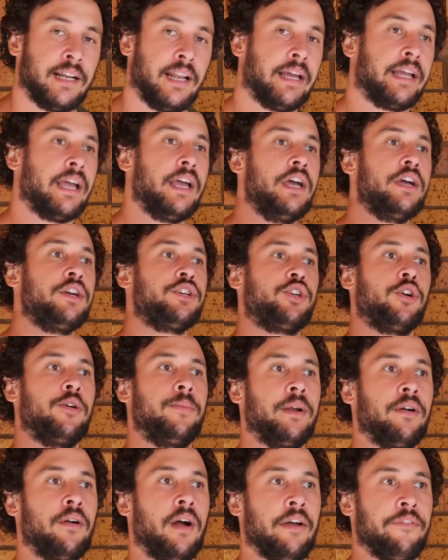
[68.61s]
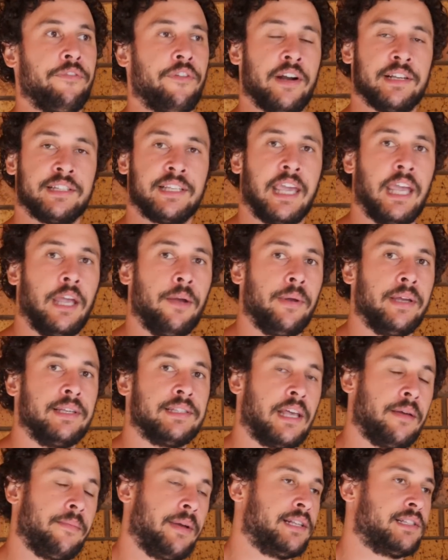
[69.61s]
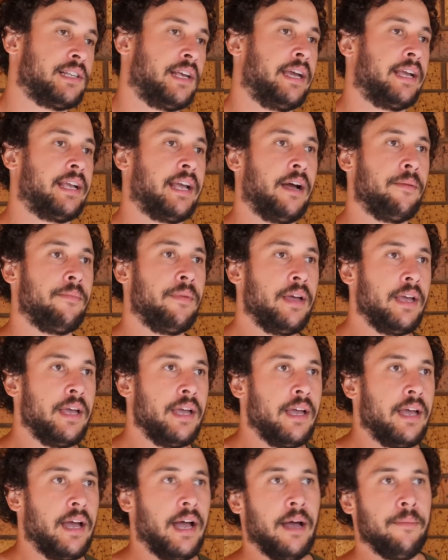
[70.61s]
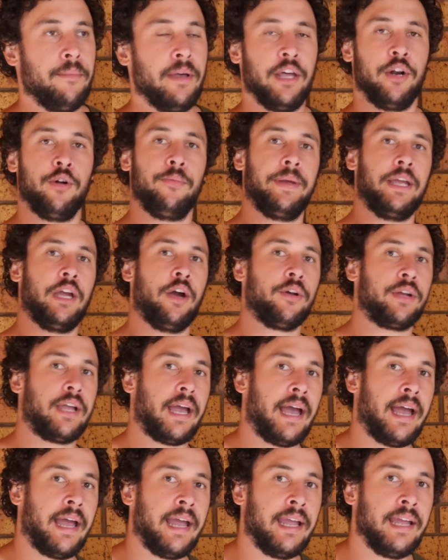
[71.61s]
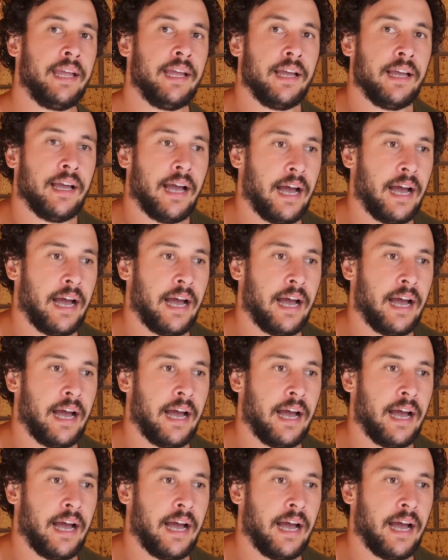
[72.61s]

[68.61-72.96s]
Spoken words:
Like, she'll be right for us Kiwis. That means like, it'll be okay.